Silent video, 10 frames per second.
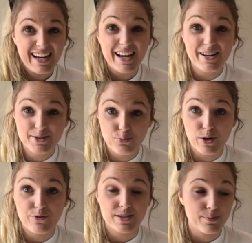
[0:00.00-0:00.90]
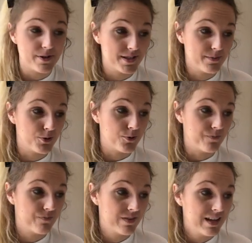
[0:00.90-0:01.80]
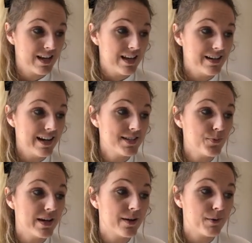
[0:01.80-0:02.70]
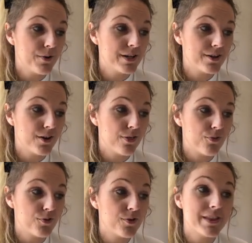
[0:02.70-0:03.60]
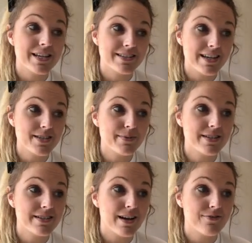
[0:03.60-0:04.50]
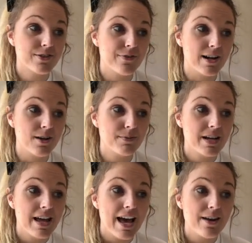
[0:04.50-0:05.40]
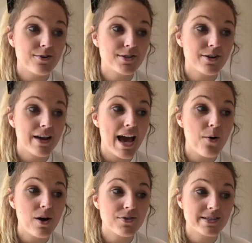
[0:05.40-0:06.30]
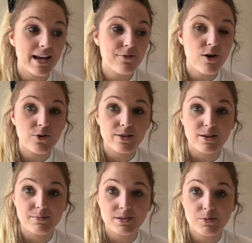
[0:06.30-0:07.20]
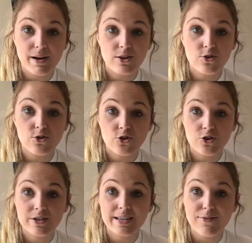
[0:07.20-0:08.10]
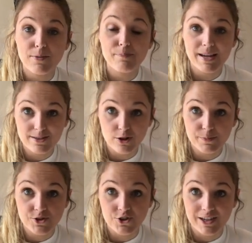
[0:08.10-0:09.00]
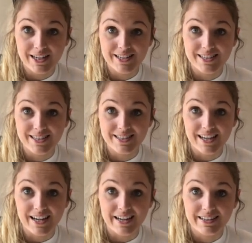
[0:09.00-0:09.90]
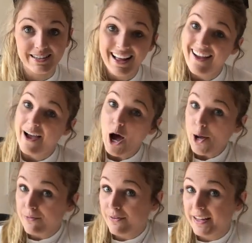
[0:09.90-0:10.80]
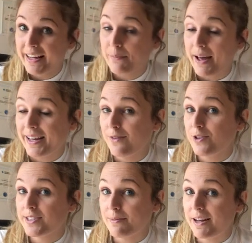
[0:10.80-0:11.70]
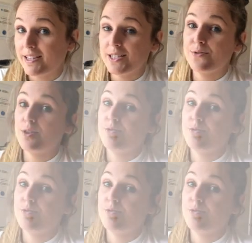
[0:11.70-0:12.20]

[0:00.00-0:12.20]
in as brief as possible. Next week I'm going to go through the assessments that I've developed and also how I've scaffolded them to make sure students have the best opportunity to succeed. Hopefully it might give you some ideas for